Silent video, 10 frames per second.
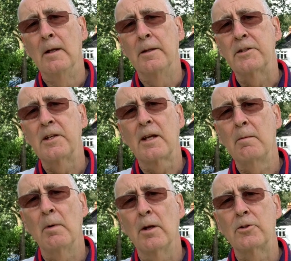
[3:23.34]
The
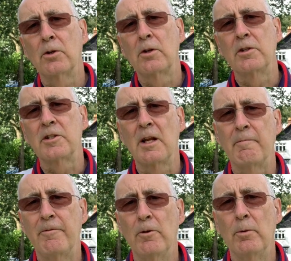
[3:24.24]
second one, I took a step
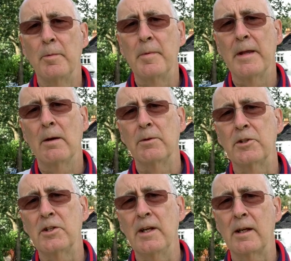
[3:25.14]
forward without the
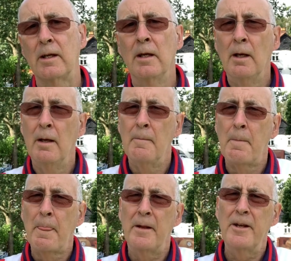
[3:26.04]
stick.
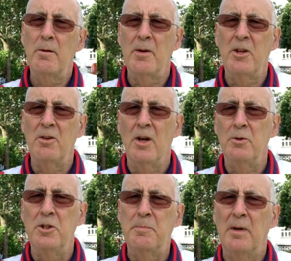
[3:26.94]
I don't know whether you
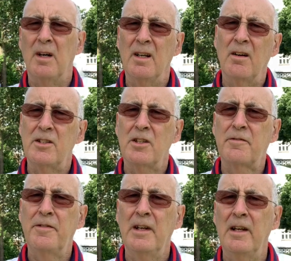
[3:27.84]
noticed, but I just
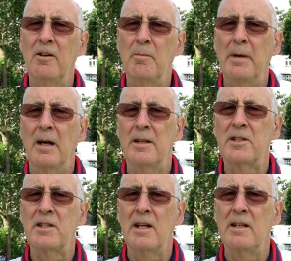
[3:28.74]
feel a little bit
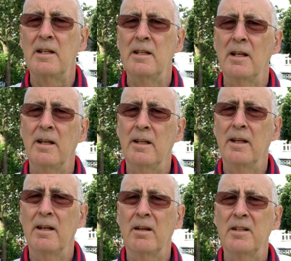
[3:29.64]
unsteady,
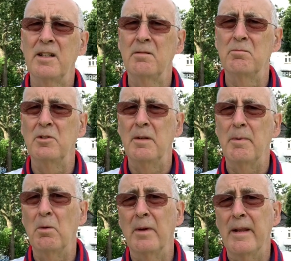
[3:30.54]
and I didn't really
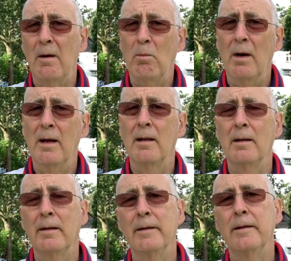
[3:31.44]
bowl it that well,
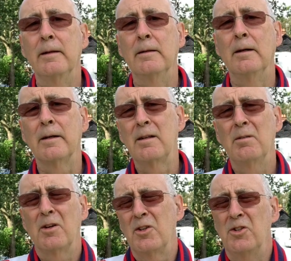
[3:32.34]
and I
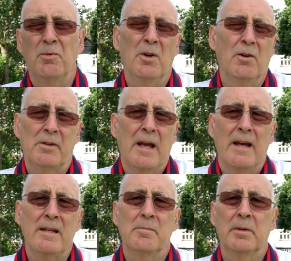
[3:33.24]
can do it okay,
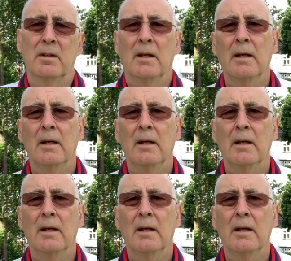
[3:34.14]
but